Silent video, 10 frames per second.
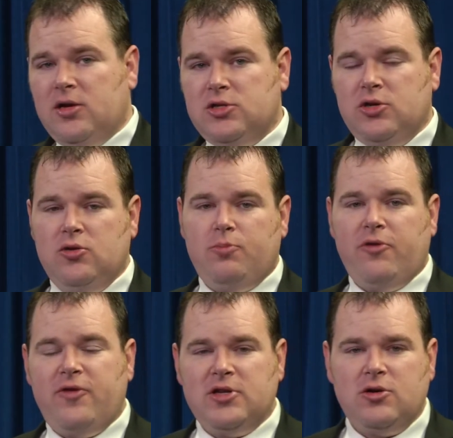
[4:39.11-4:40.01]
to
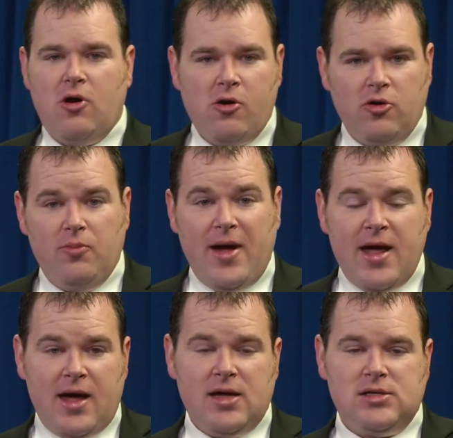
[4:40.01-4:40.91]
Professor Arnold
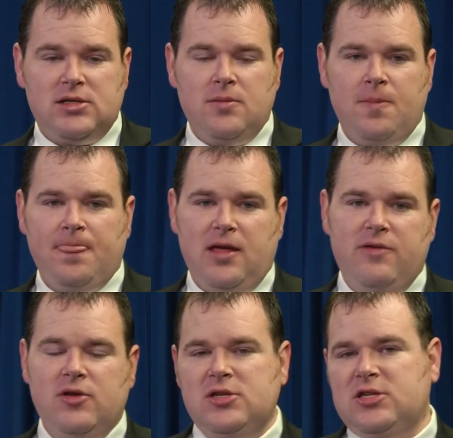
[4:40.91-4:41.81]
Bass,
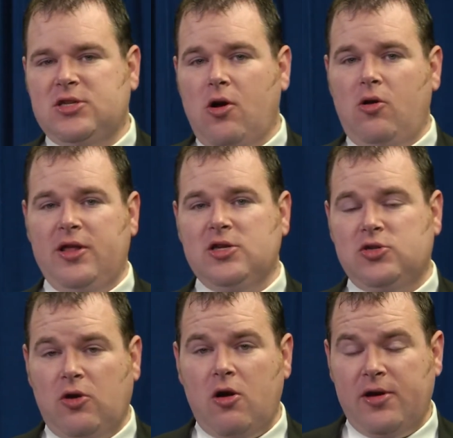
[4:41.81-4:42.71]
even stole his
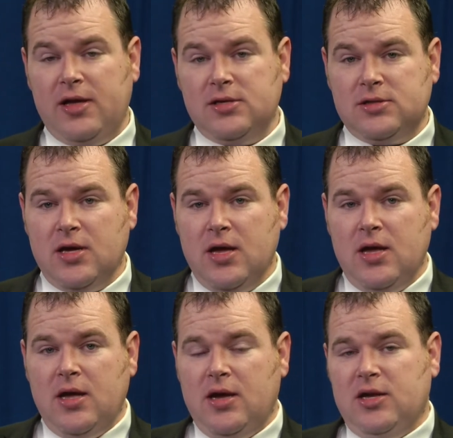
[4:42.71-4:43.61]
drawings
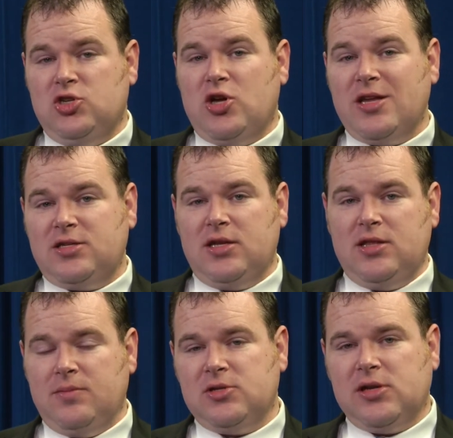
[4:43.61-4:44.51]
and adjusted
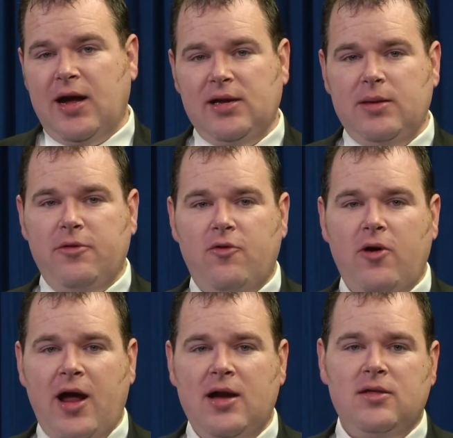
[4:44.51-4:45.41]
them slightly
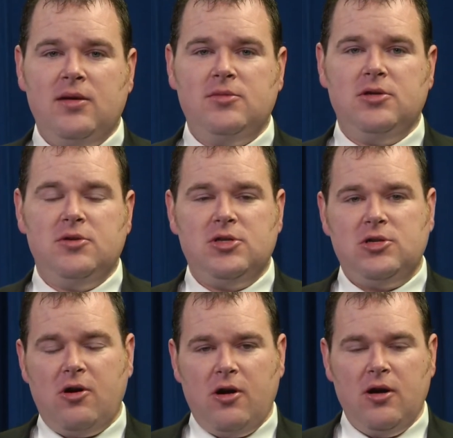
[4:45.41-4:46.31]
before adding them to his
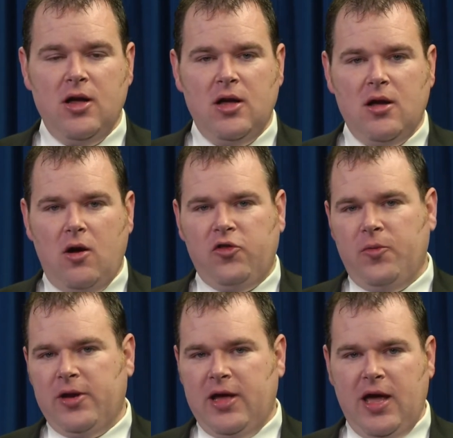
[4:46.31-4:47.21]
chart.
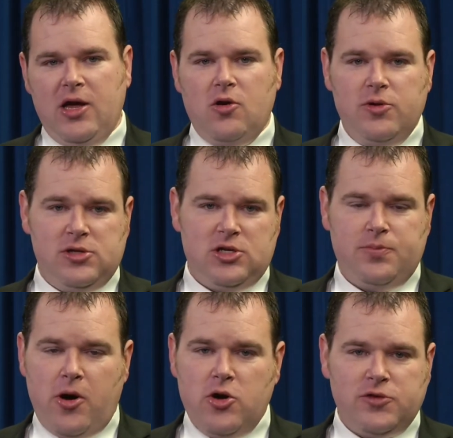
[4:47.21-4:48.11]
Ultimately, Haeckel was
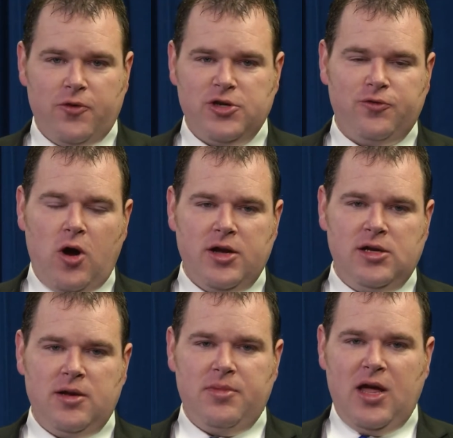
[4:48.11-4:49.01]
exposed for his
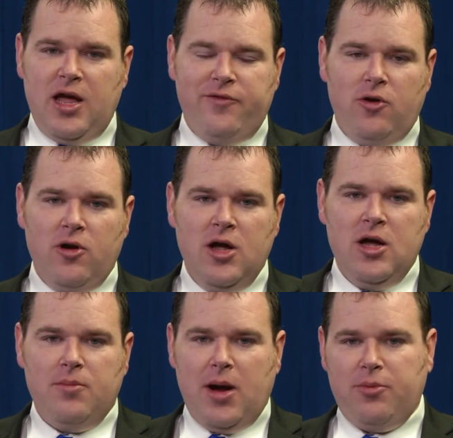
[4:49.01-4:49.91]
fraudulent behavior
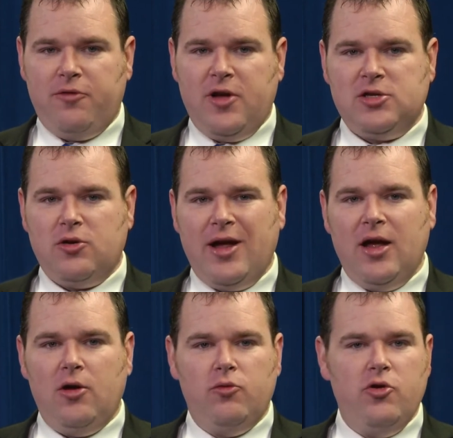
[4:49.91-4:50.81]
by Professor
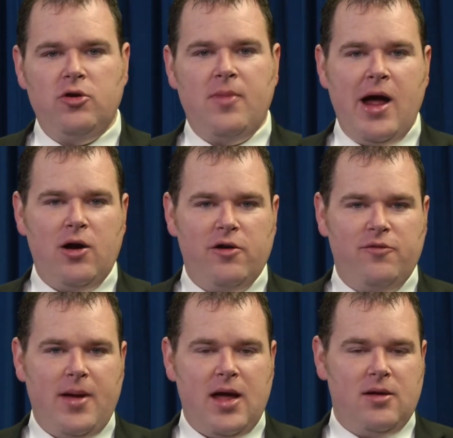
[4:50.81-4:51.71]
L. Rudemeyer
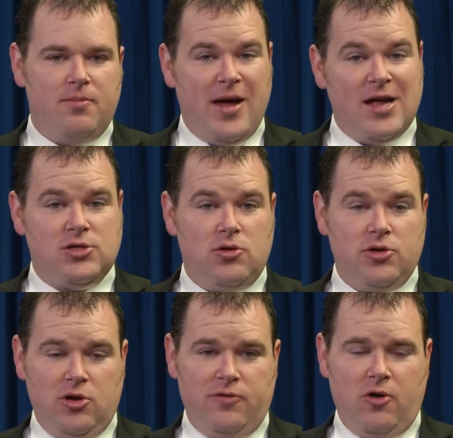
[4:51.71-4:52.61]
of Basel
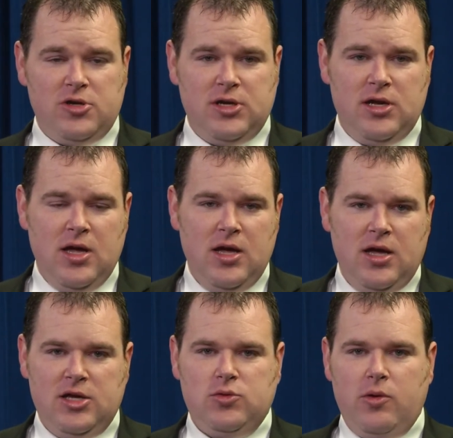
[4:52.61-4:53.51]
University.
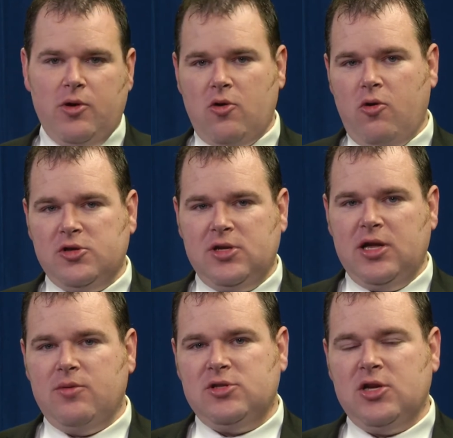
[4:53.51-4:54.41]
History records that
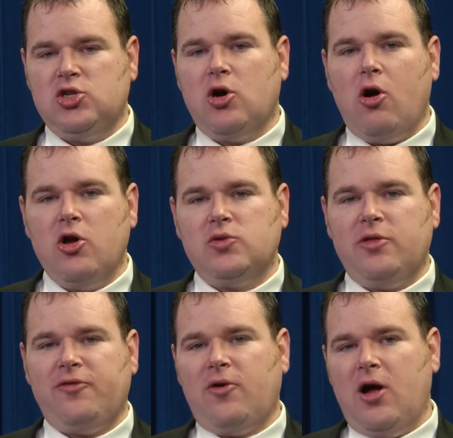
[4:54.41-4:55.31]
he was then charged
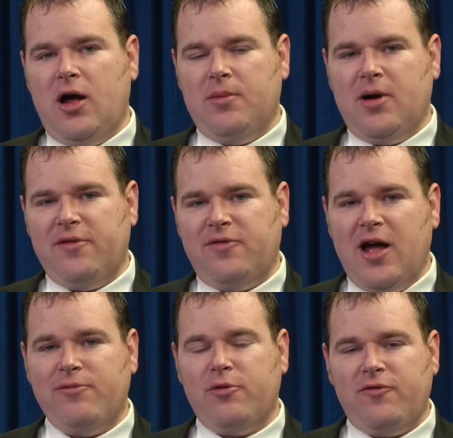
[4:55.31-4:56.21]
with fraud by
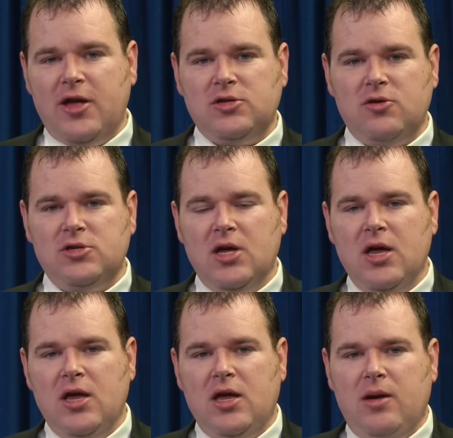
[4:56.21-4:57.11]
5 professors
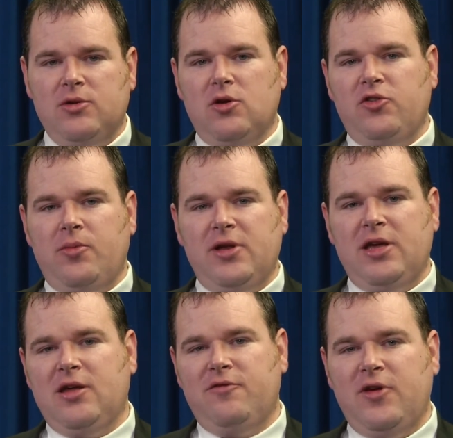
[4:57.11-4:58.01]
and was ultimately
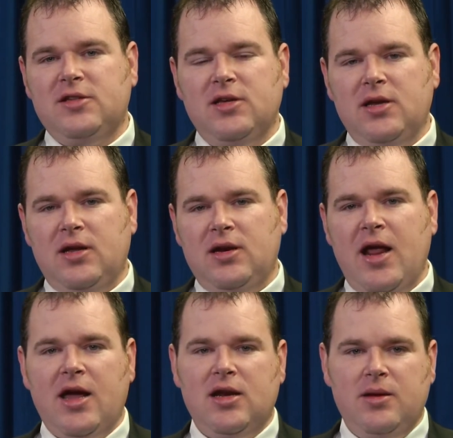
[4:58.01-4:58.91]
convicted in an
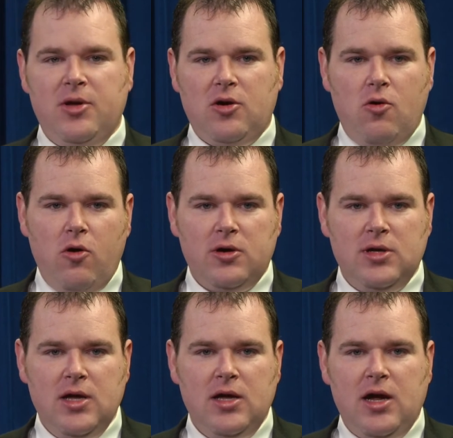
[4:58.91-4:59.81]
academic court
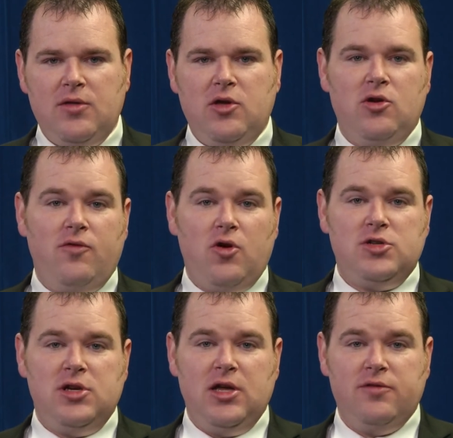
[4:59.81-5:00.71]
at the
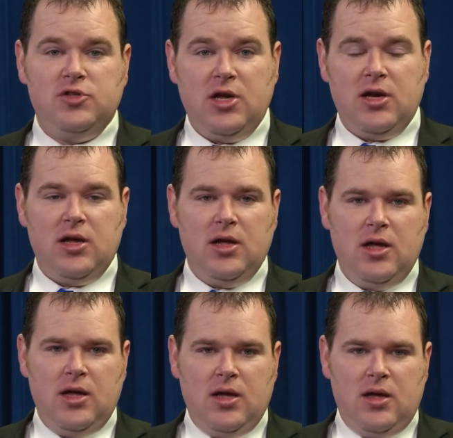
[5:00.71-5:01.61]
University of Jena.
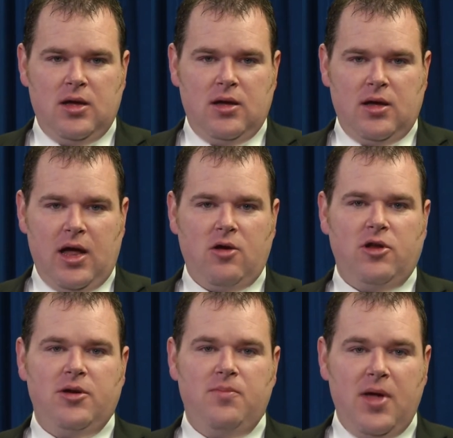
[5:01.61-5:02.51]

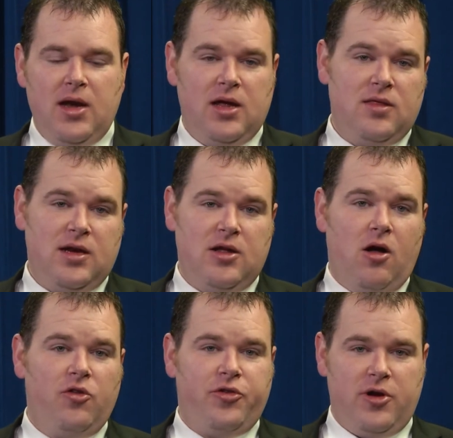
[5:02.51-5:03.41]
Haeckel admitted that he
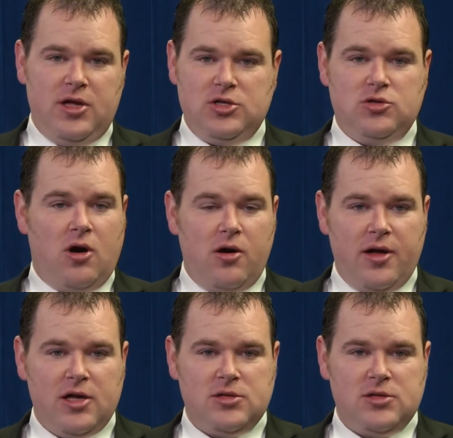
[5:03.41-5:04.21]
altered his drawings,